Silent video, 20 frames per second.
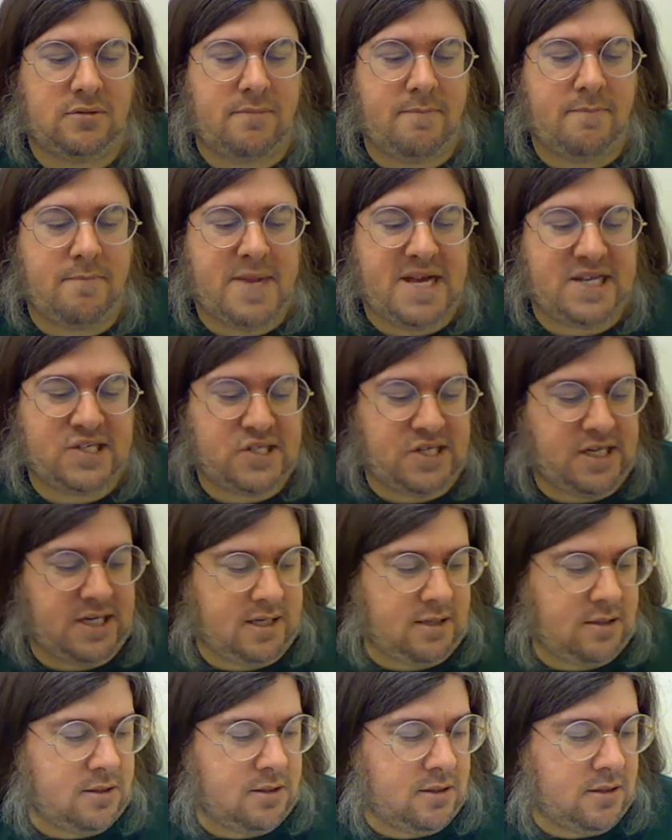
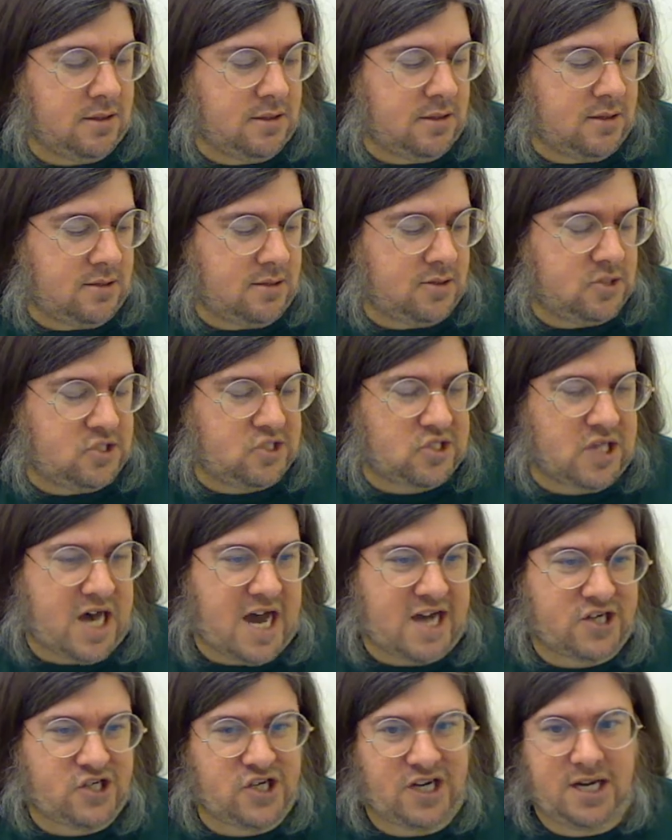Messy,
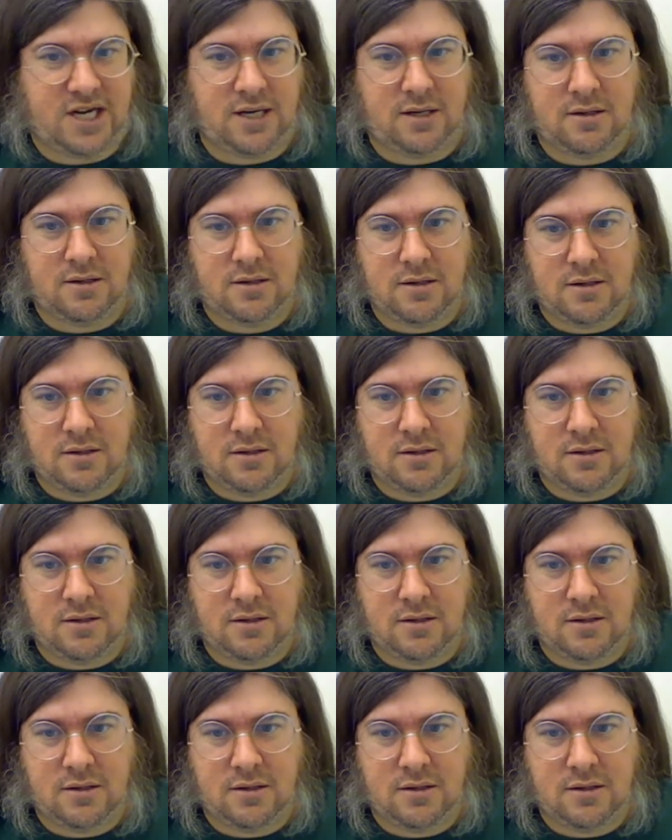sloshy,